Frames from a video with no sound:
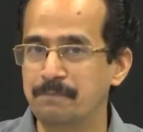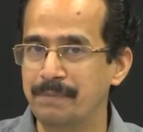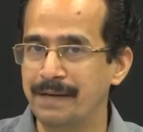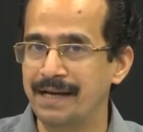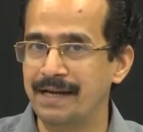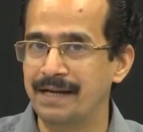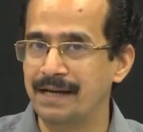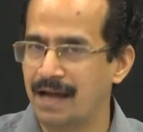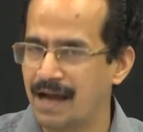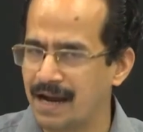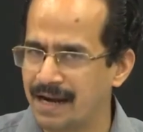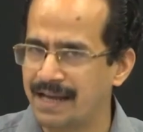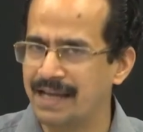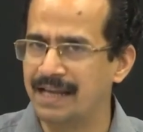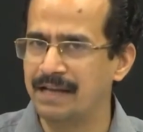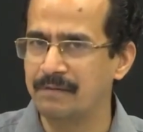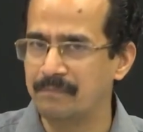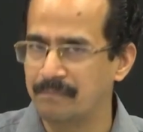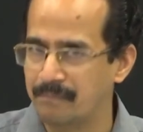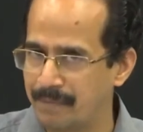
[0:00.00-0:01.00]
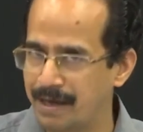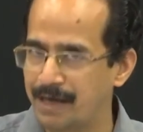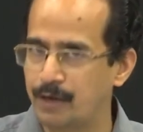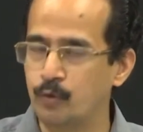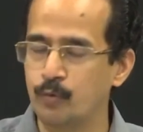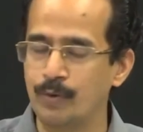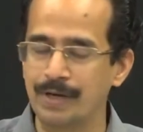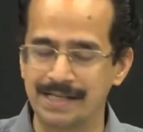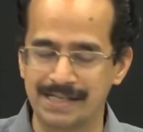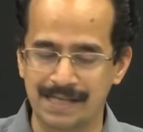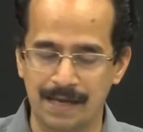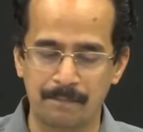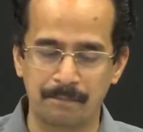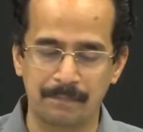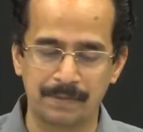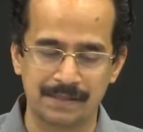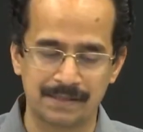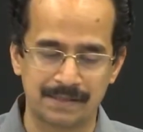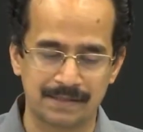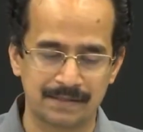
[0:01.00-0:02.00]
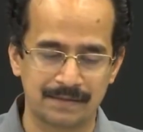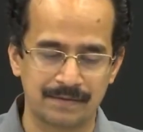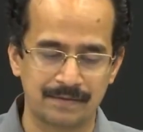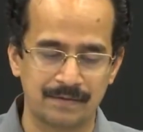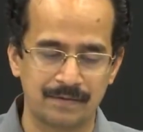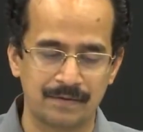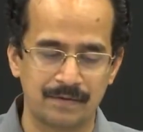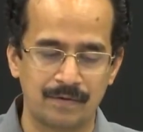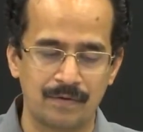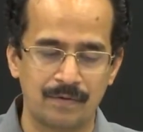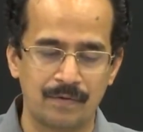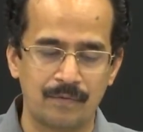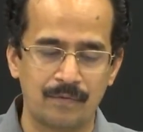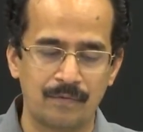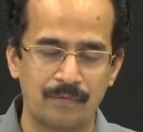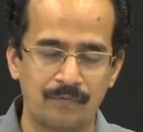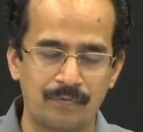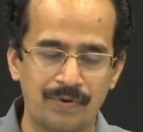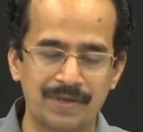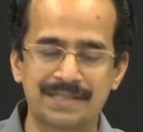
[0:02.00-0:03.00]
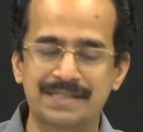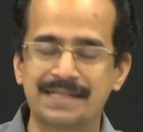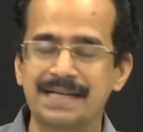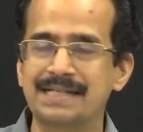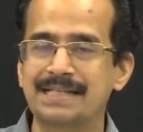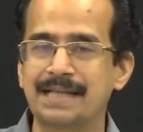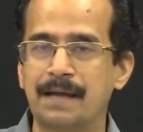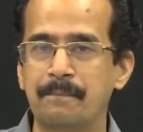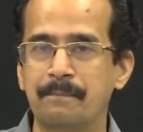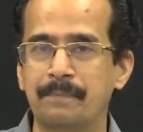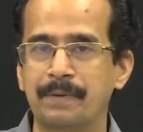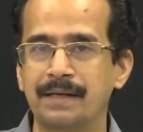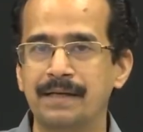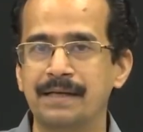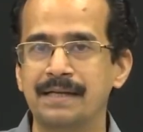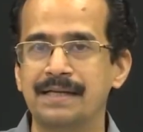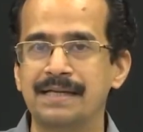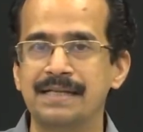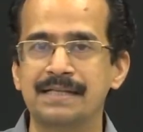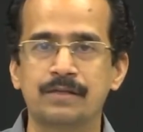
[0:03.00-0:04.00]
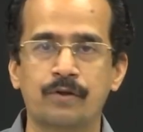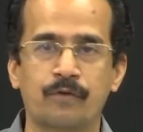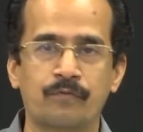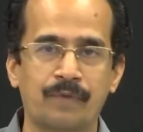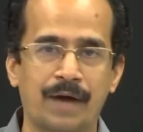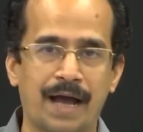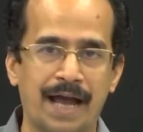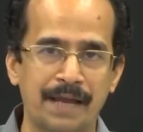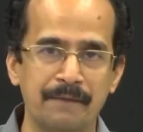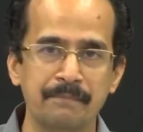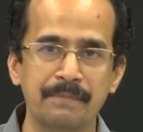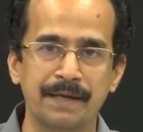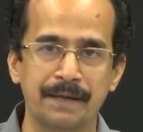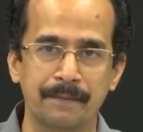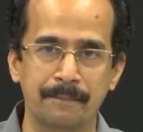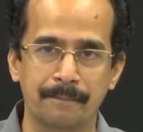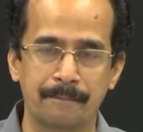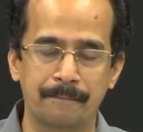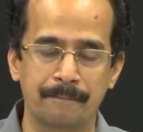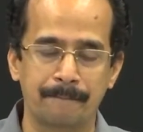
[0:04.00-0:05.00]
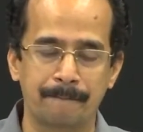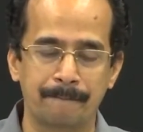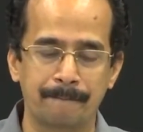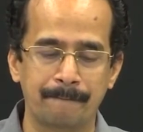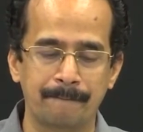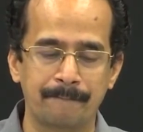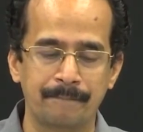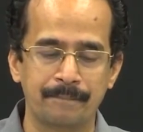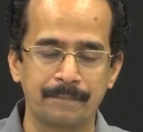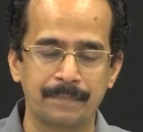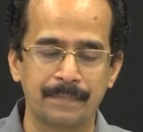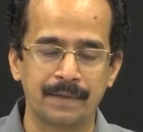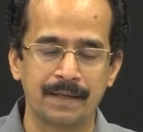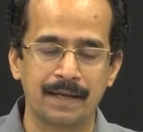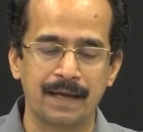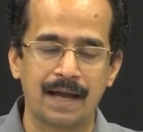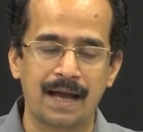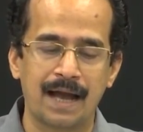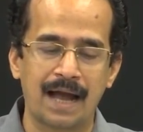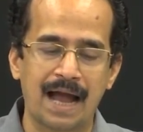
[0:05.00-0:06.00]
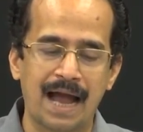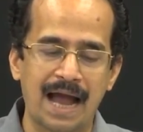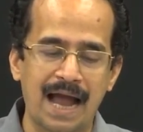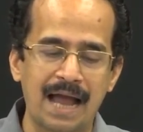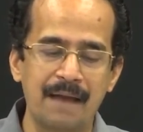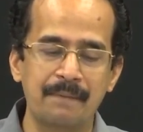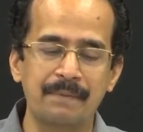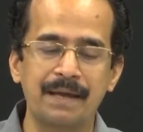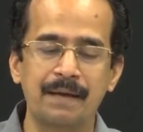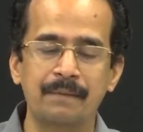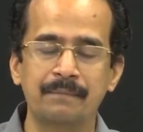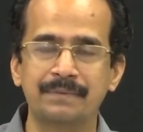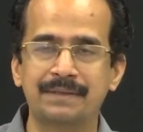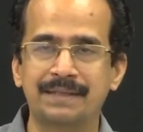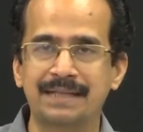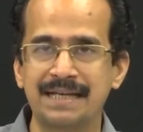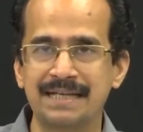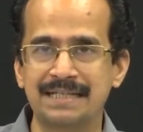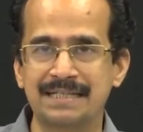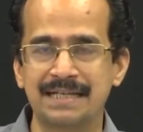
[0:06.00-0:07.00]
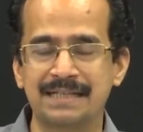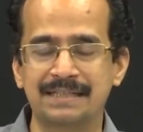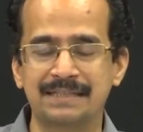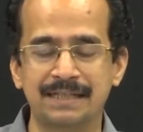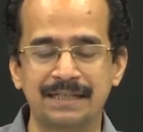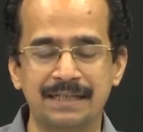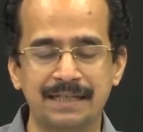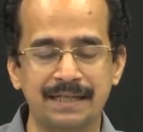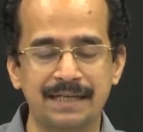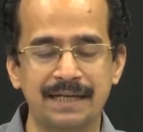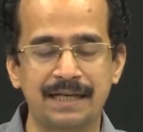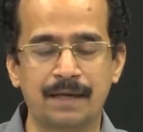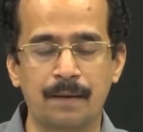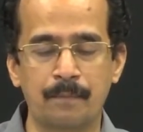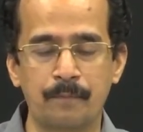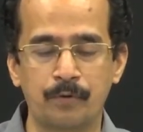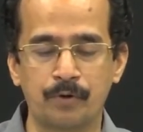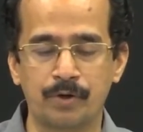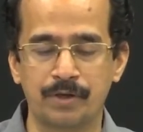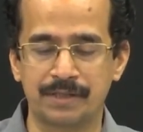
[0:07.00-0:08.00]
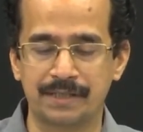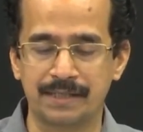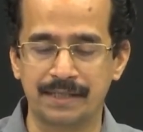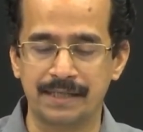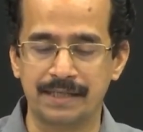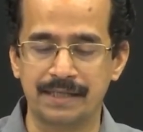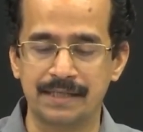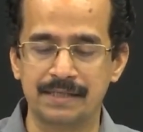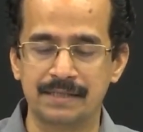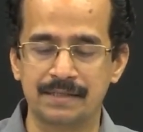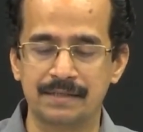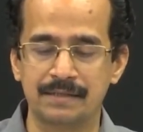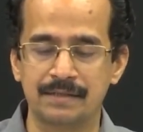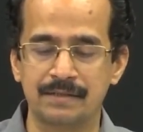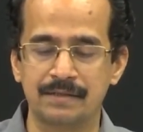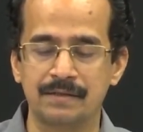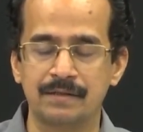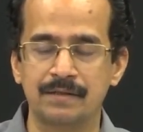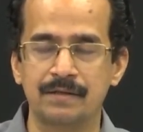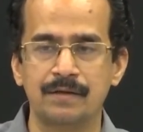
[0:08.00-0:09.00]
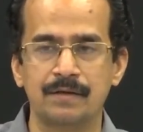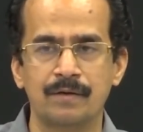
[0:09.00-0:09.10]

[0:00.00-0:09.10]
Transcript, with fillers: was a very successful, and by that time it was one of the most profitable launches of the I B M. But it,